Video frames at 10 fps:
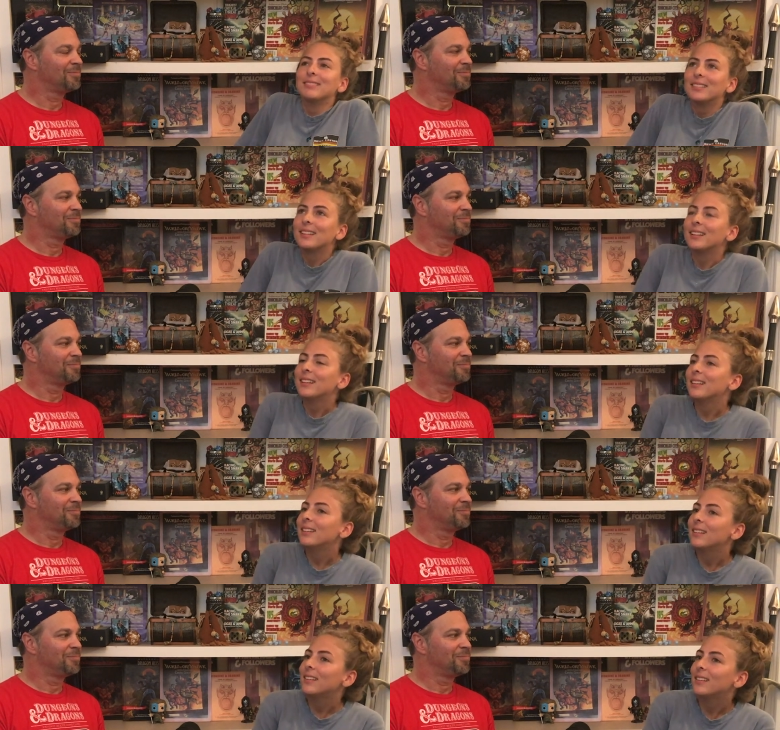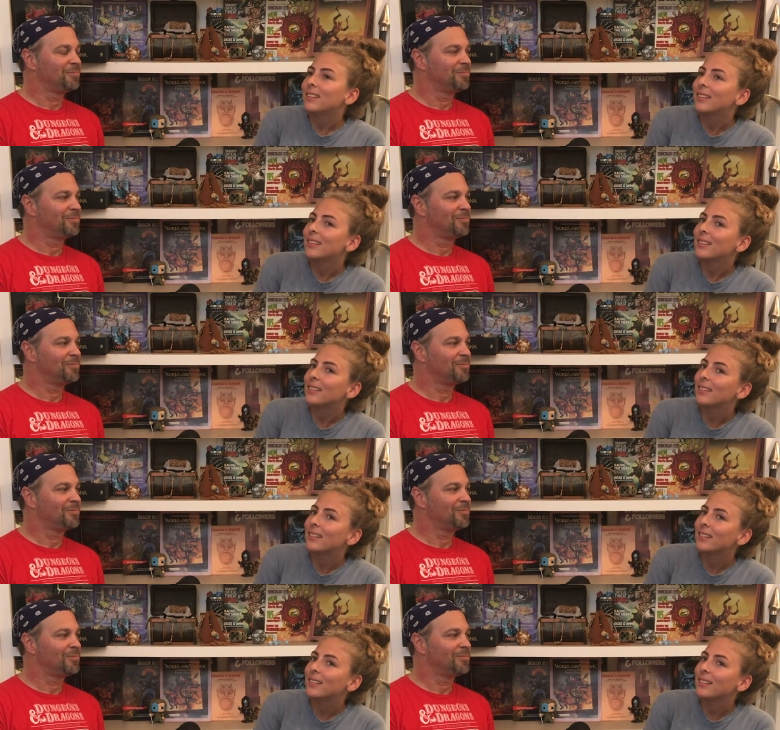
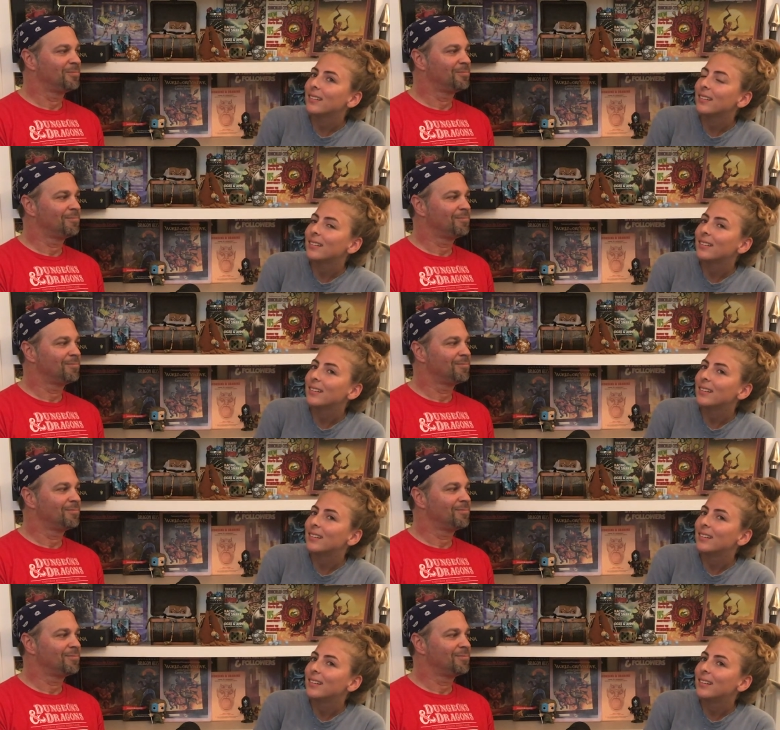No one is speaking in this clip.